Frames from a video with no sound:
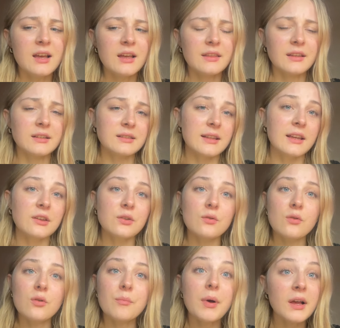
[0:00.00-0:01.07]
things like
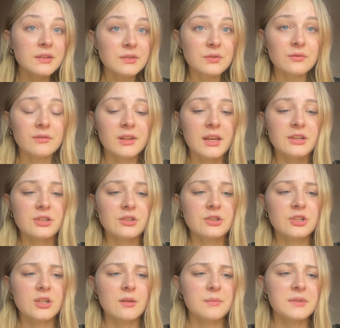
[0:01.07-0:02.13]
your personal
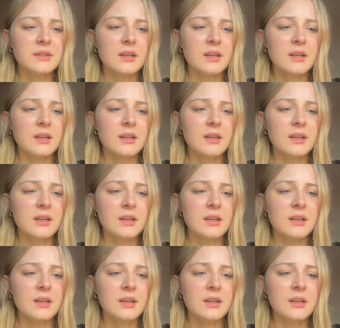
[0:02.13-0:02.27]
relationships